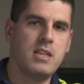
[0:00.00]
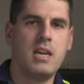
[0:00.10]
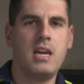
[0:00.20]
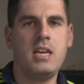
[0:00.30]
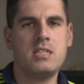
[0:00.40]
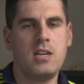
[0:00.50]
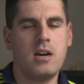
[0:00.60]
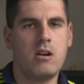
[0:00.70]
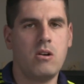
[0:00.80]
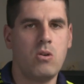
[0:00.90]
the
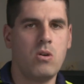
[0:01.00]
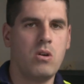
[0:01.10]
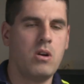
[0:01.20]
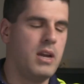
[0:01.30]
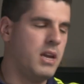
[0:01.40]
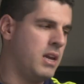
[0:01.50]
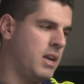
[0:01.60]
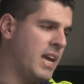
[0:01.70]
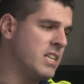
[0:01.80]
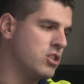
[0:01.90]
HDR or
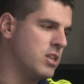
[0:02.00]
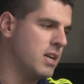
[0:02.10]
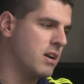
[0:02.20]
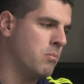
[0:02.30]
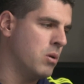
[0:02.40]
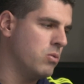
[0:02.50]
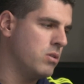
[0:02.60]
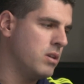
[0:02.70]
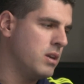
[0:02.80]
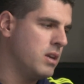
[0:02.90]
HDR mode